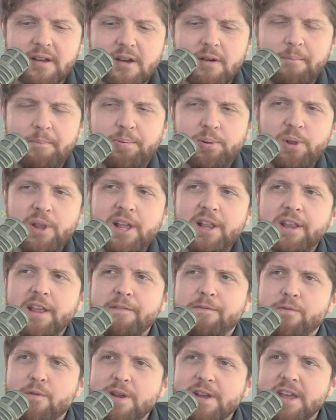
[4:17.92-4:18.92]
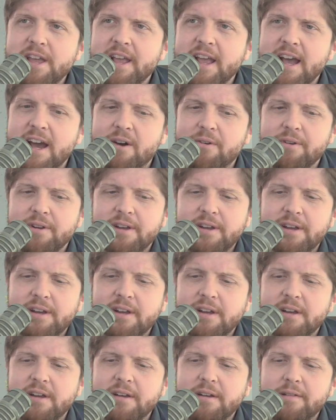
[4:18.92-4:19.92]
completely freaking out,
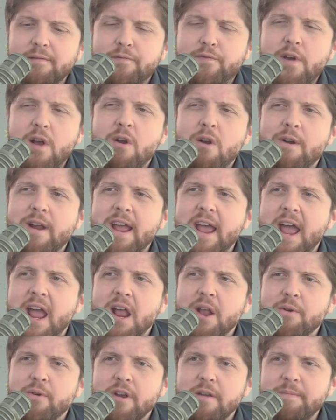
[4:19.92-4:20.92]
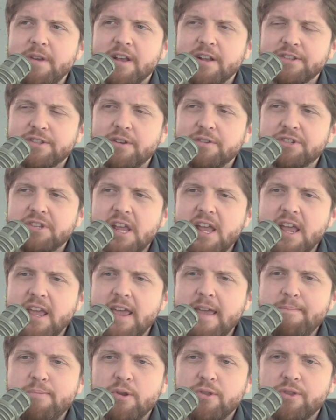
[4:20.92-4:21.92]
very angry because they're saying
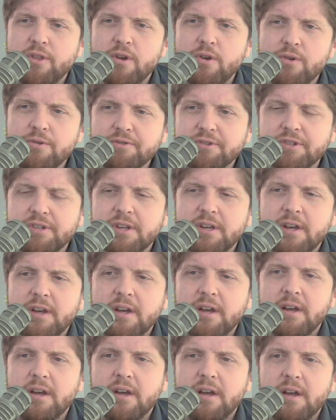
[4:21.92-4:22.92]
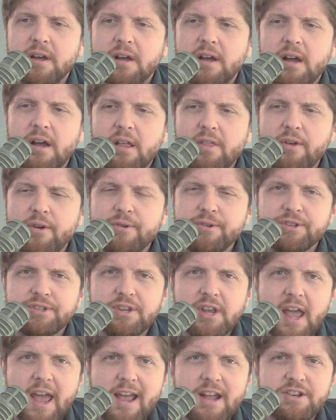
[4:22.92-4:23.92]
he put those uh,
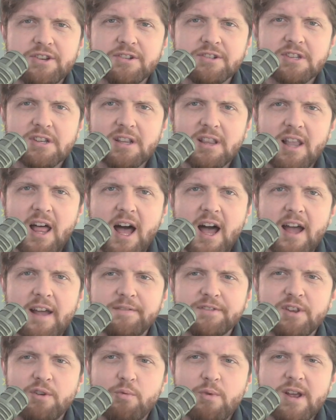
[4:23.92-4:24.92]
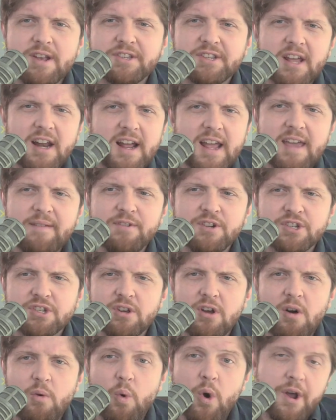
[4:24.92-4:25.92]
those agents' lives at risk. And I even
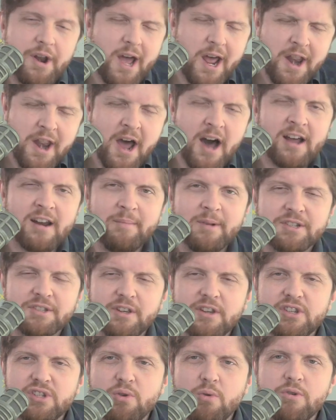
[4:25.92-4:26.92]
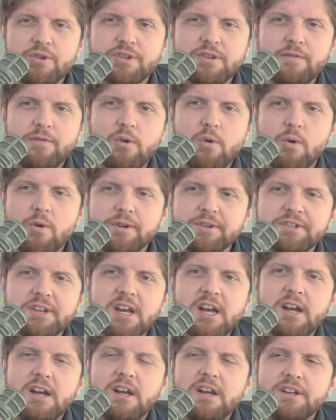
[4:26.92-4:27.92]
saw one anonymously sourced, of course,
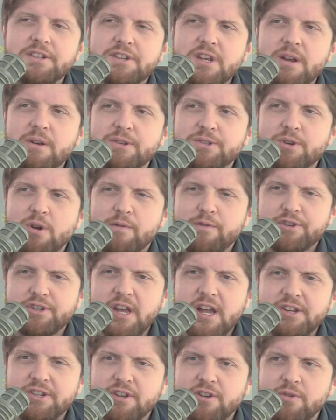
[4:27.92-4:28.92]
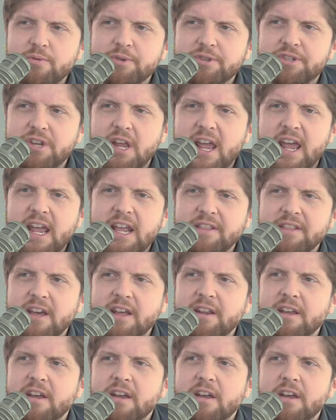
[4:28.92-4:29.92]
Secret Service agent who was saying
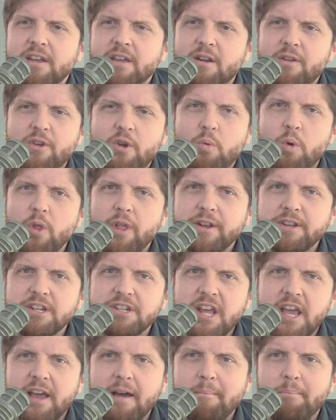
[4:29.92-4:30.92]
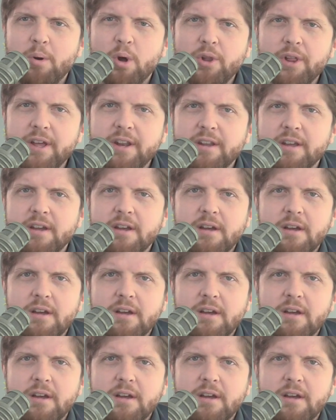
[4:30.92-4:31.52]
that you know they're willing to take a bullet